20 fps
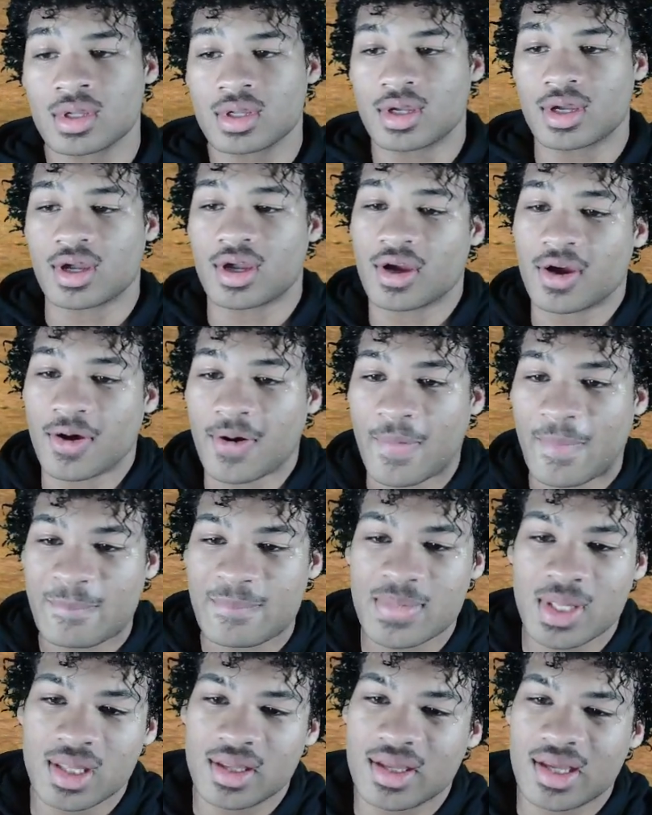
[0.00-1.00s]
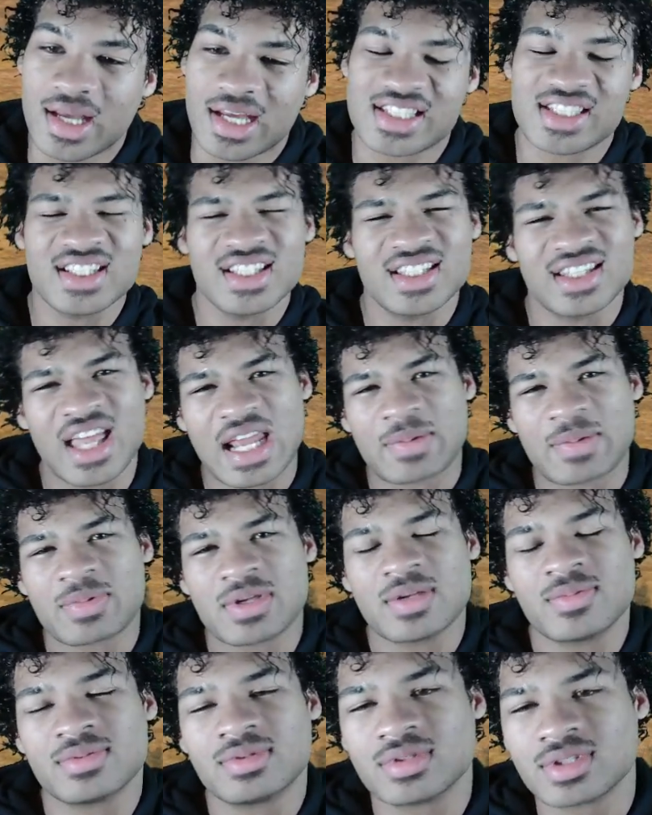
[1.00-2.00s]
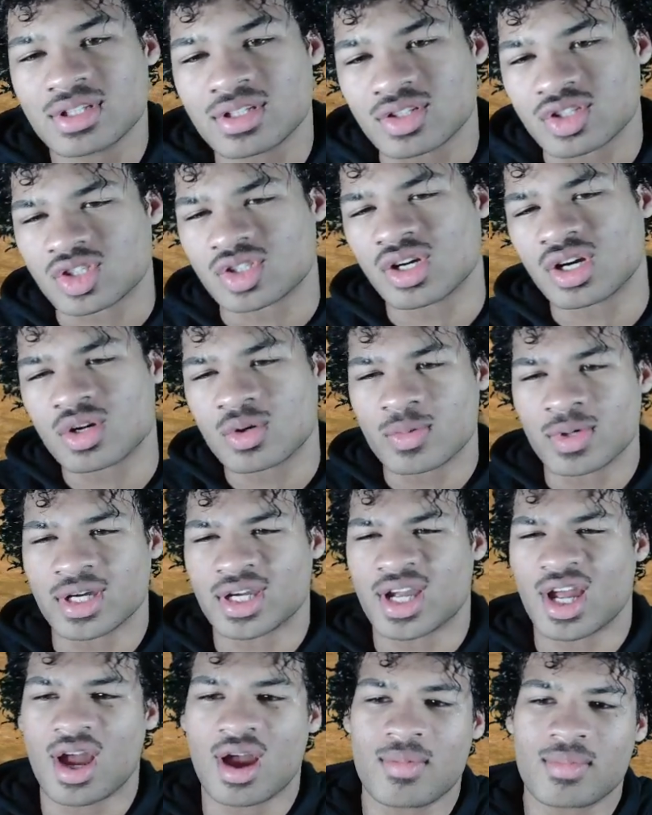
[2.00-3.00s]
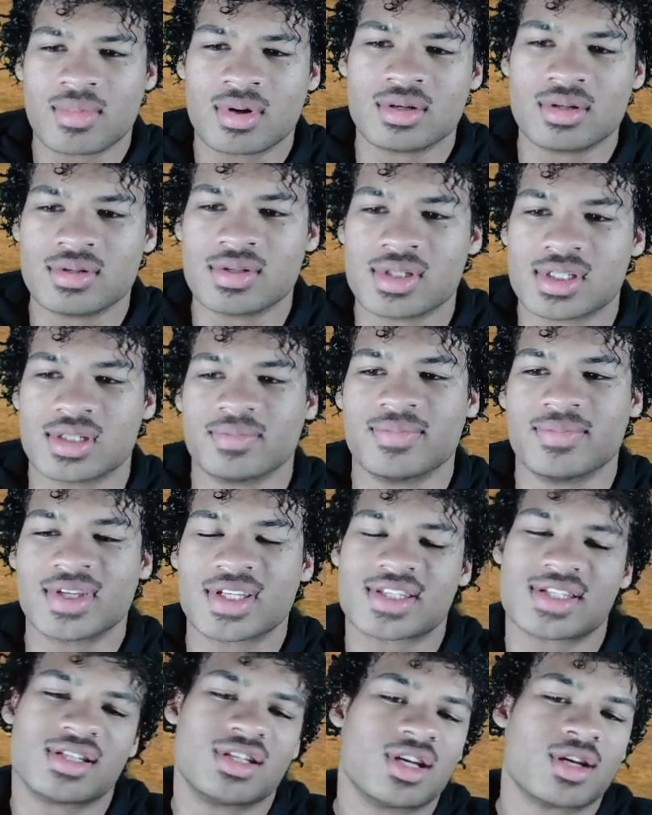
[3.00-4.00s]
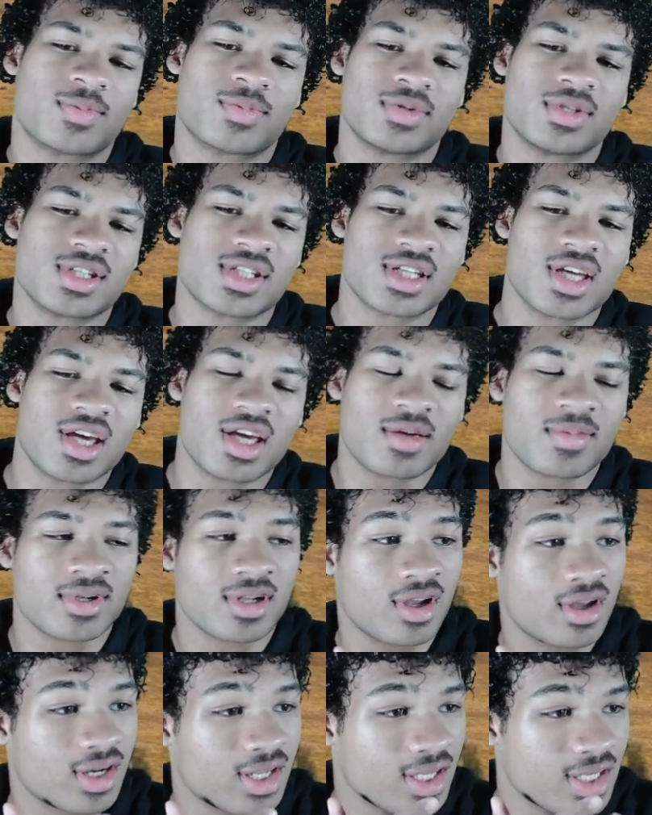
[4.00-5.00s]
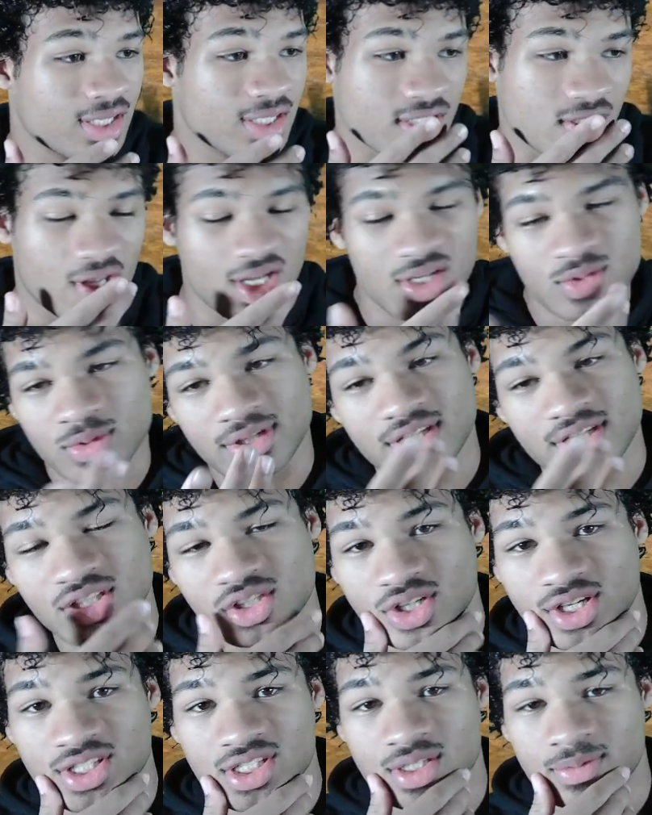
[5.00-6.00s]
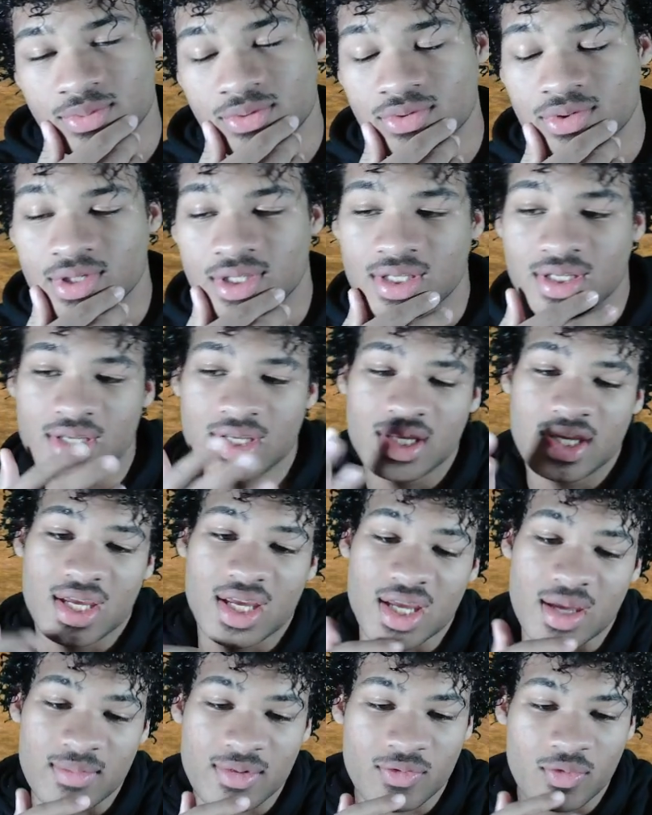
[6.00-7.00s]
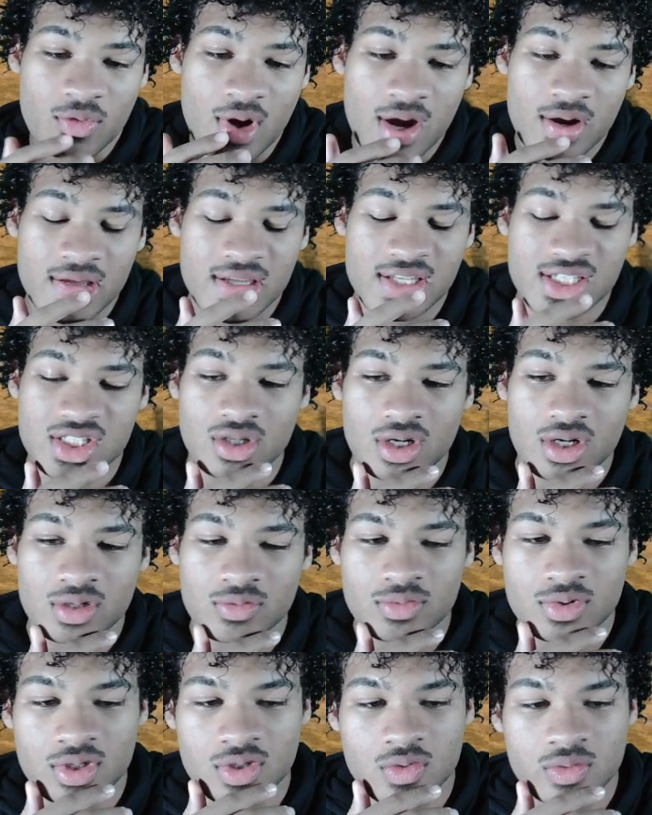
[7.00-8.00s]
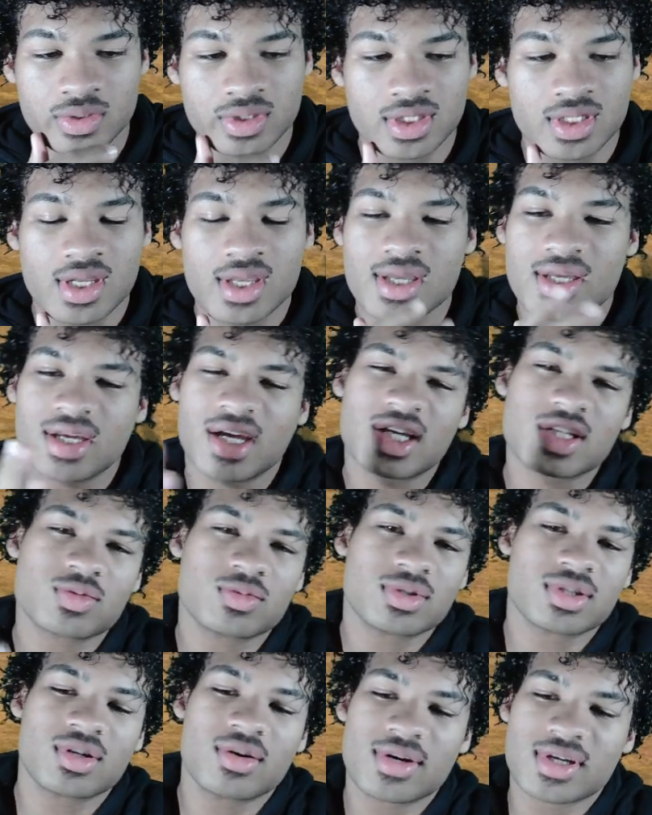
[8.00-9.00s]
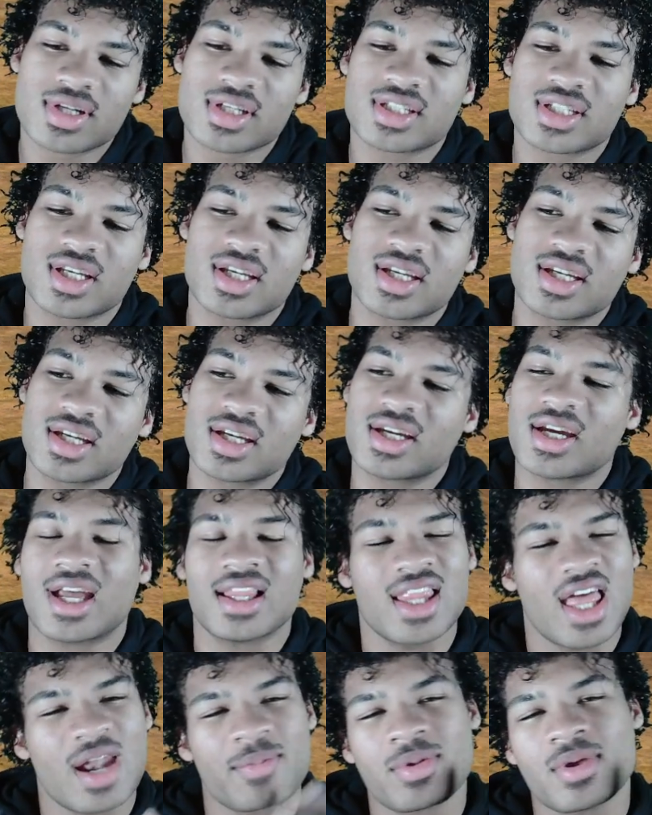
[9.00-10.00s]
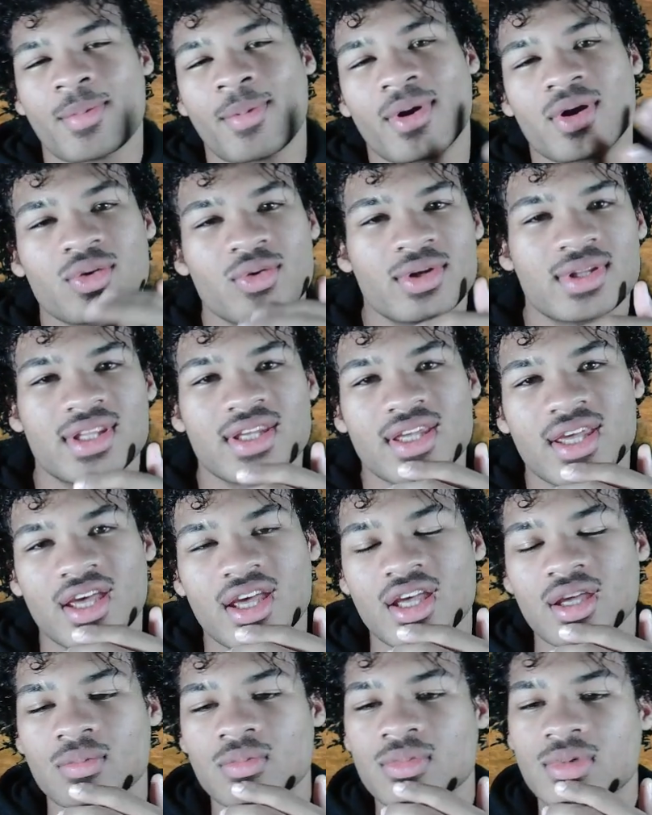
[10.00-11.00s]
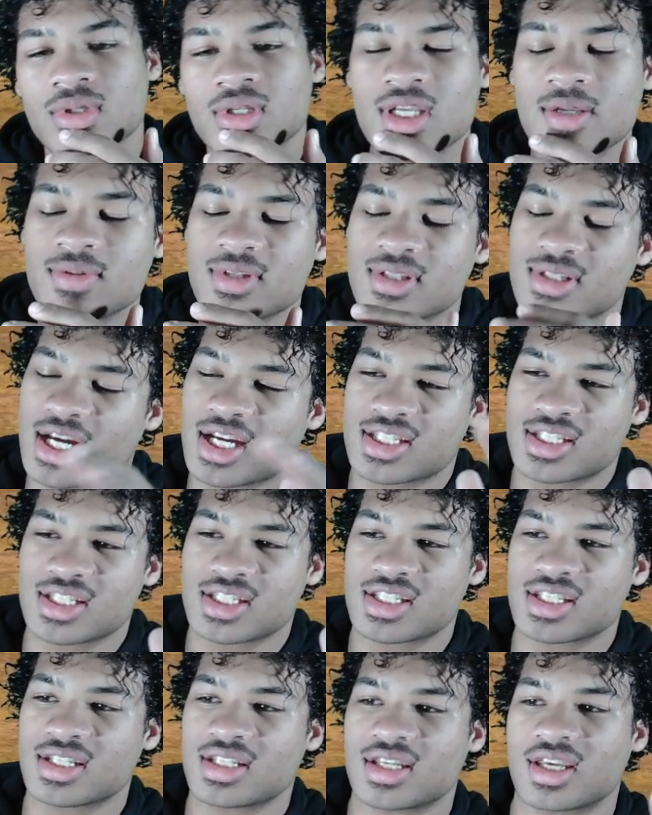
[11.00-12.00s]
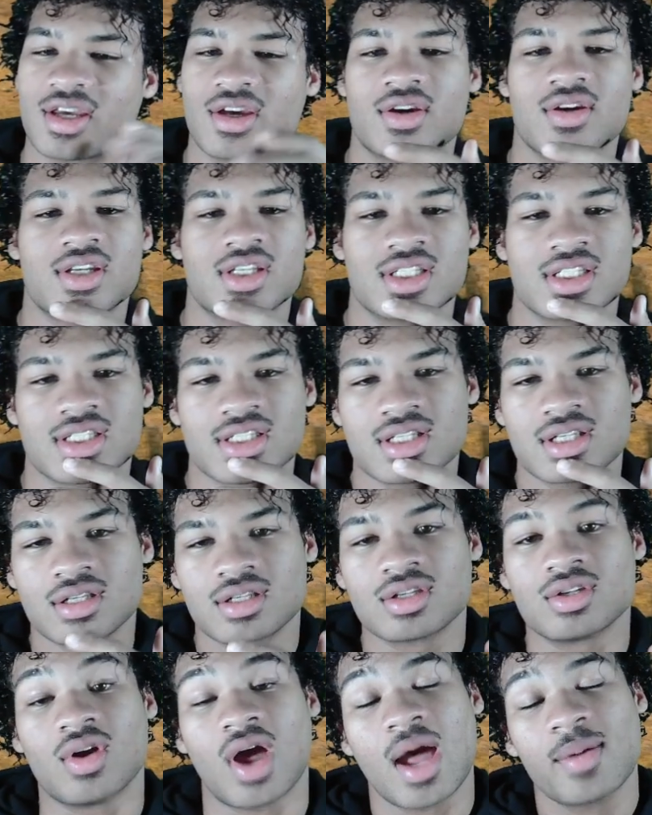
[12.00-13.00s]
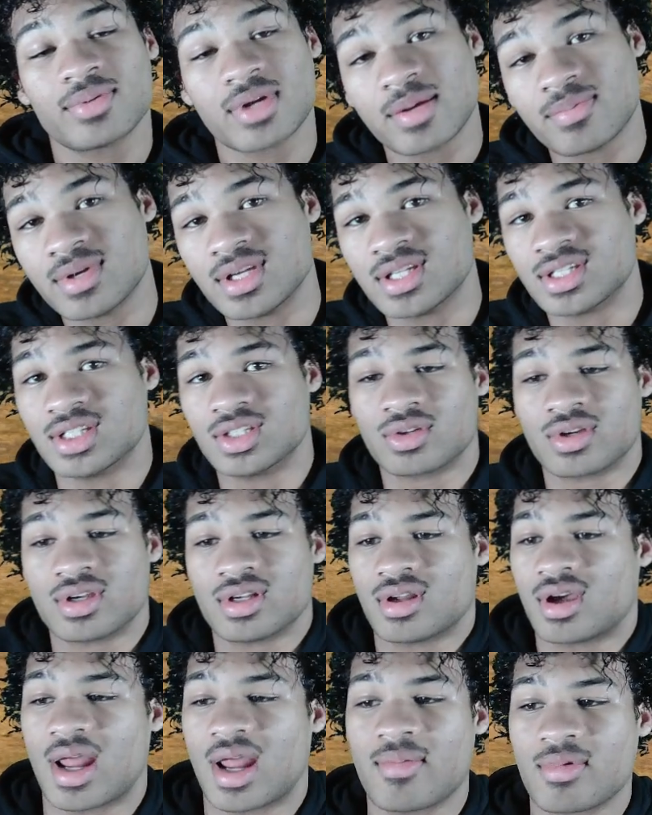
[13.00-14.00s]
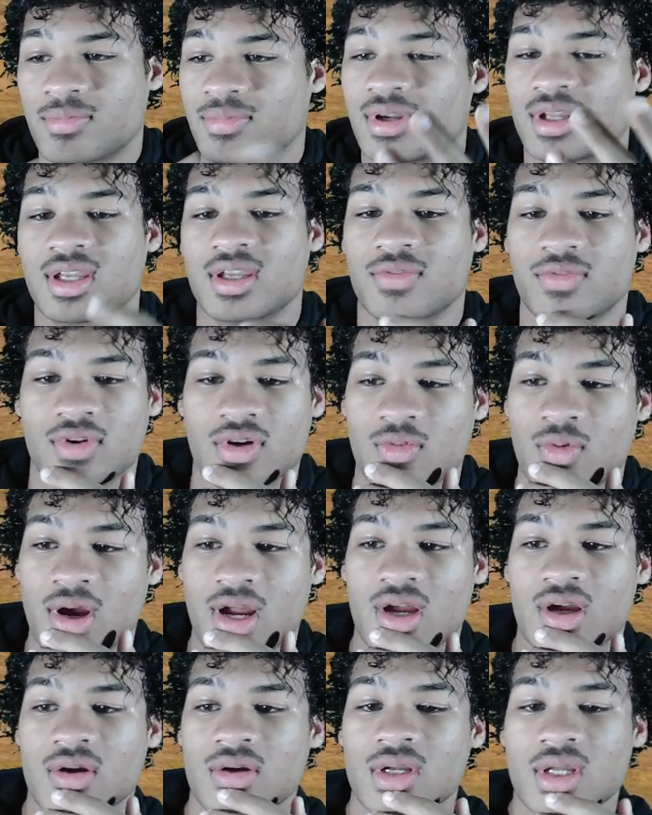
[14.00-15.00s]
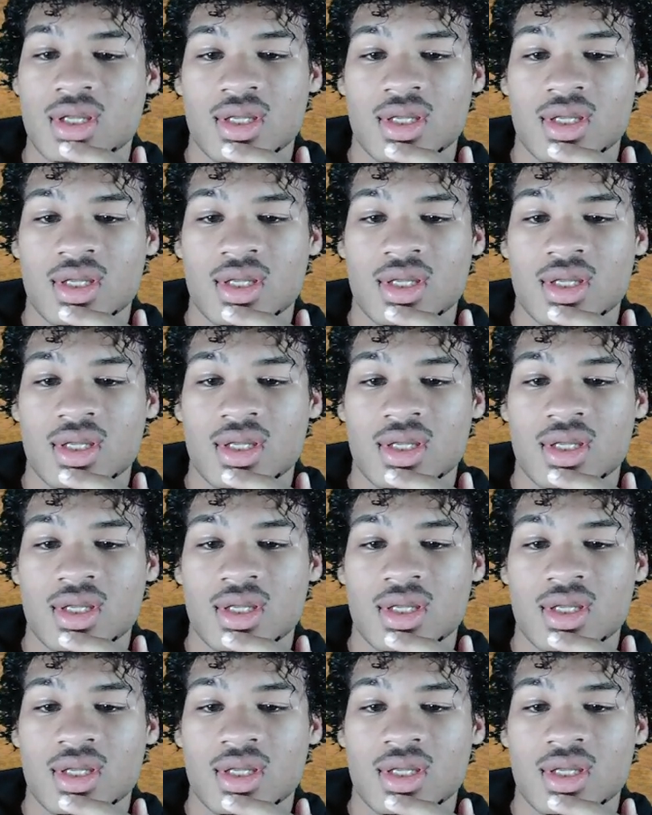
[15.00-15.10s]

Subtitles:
I see a lot of people, struggle with combos and mixing up in this game and all that, so I just want to get straight to the point. And before I get started real quick, I just want to go ahead and say, a lot of people are new at the game. Keep the toxicity out, because, I play BT3 and all that. I've been playing for a while.